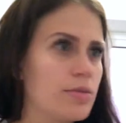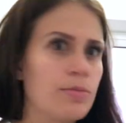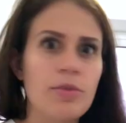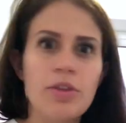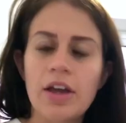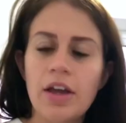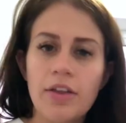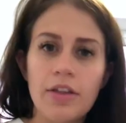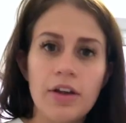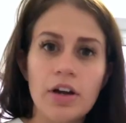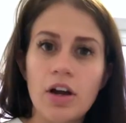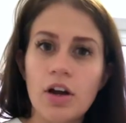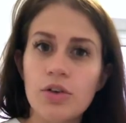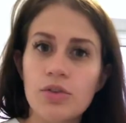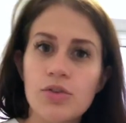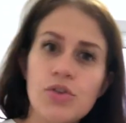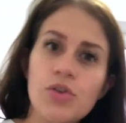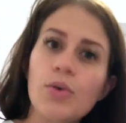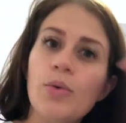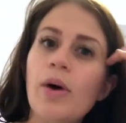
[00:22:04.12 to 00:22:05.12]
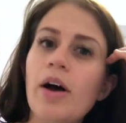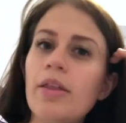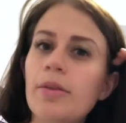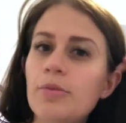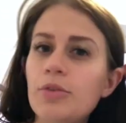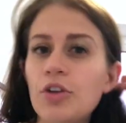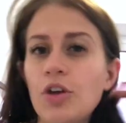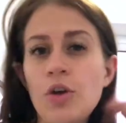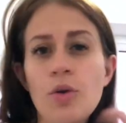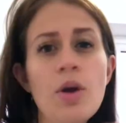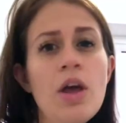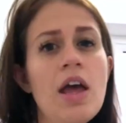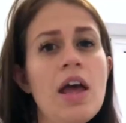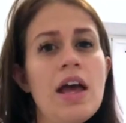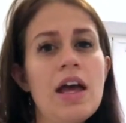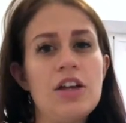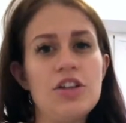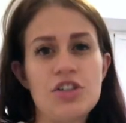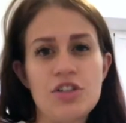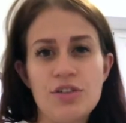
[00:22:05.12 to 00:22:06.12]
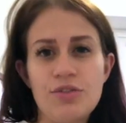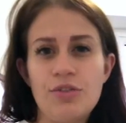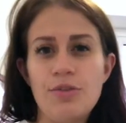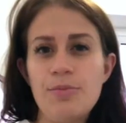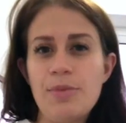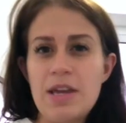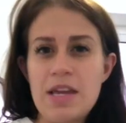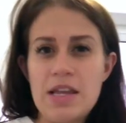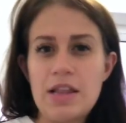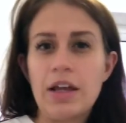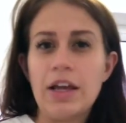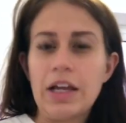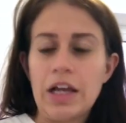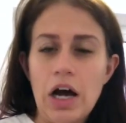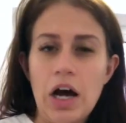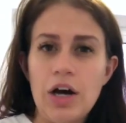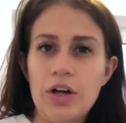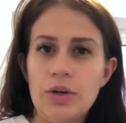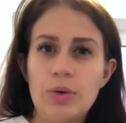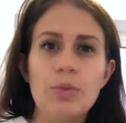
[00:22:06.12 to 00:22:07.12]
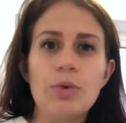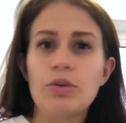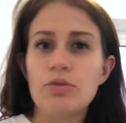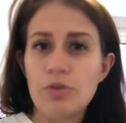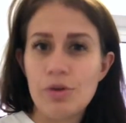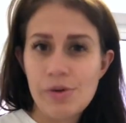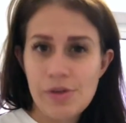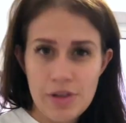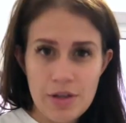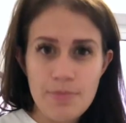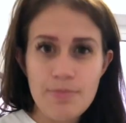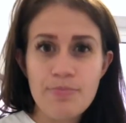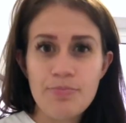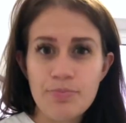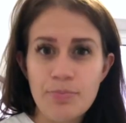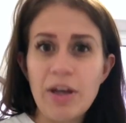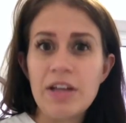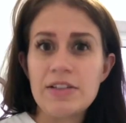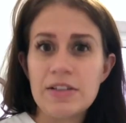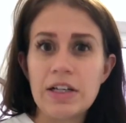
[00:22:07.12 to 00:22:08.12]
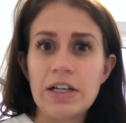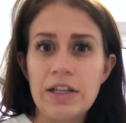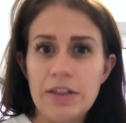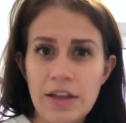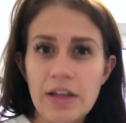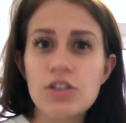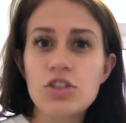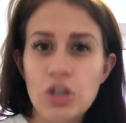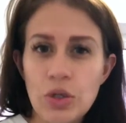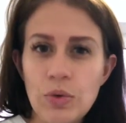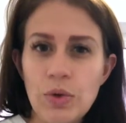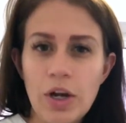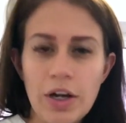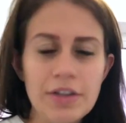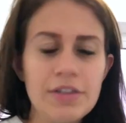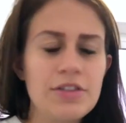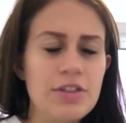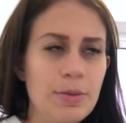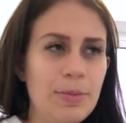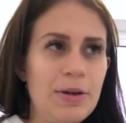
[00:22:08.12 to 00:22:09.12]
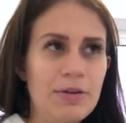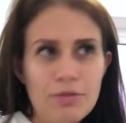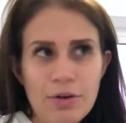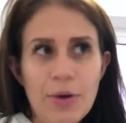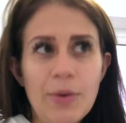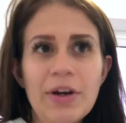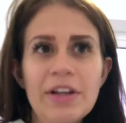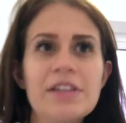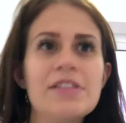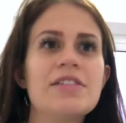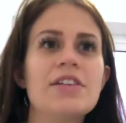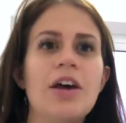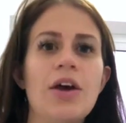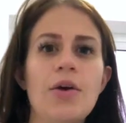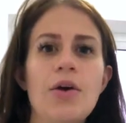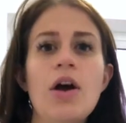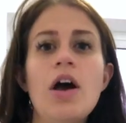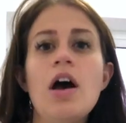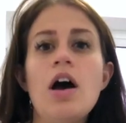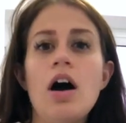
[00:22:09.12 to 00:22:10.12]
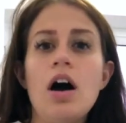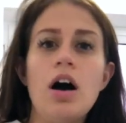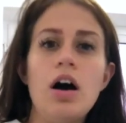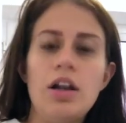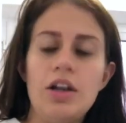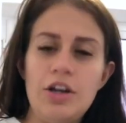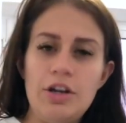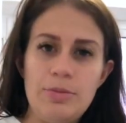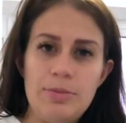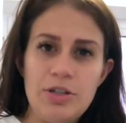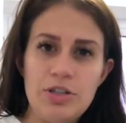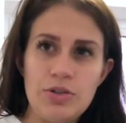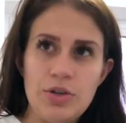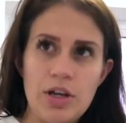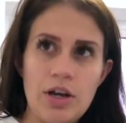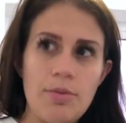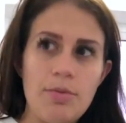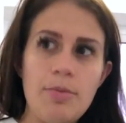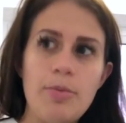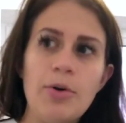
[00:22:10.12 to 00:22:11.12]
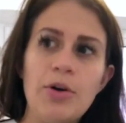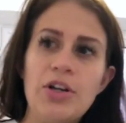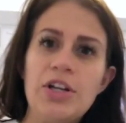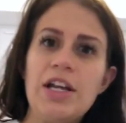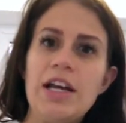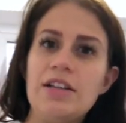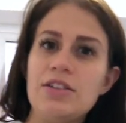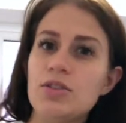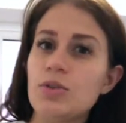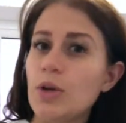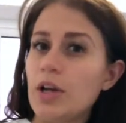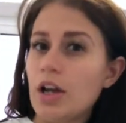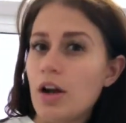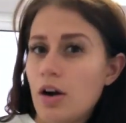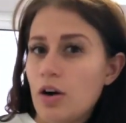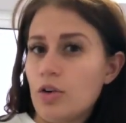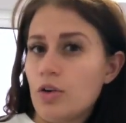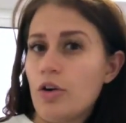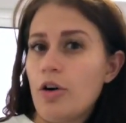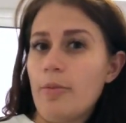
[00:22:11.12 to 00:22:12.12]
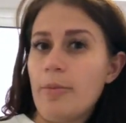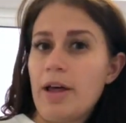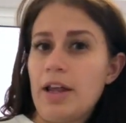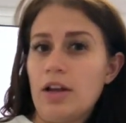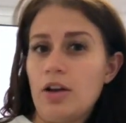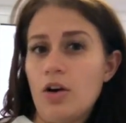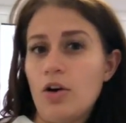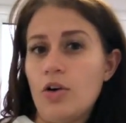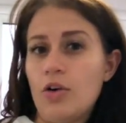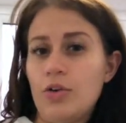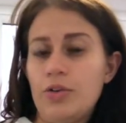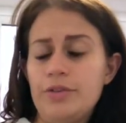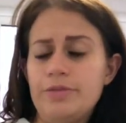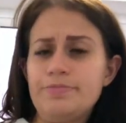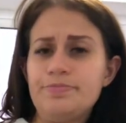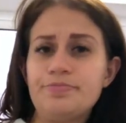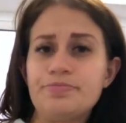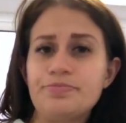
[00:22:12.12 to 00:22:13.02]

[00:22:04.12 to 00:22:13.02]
of the other girls who wear them do. It's just for me, like, I don't want to ruin them. Basically, they're too nice to be ruined, so I'll only be doing upper body days, so I can't comment on